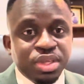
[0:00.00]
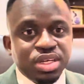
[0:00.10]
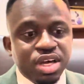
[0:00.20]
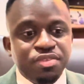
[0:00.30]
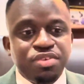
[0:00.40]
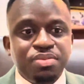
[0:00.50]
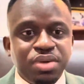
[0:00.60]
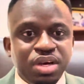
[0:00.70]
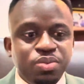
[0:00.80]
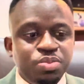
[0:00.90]
Then from
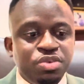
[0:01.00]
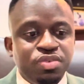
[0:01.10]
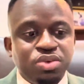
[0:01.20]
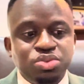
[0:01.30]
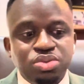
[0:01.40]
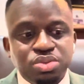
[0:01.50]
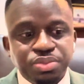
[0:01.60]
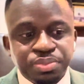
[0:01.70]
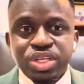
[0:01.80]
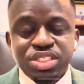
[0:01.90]
there, we move on to
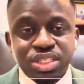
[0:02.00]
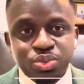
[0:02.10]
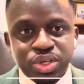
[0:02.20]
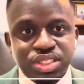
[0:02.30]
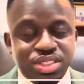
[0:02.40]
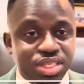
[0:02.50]
research questions.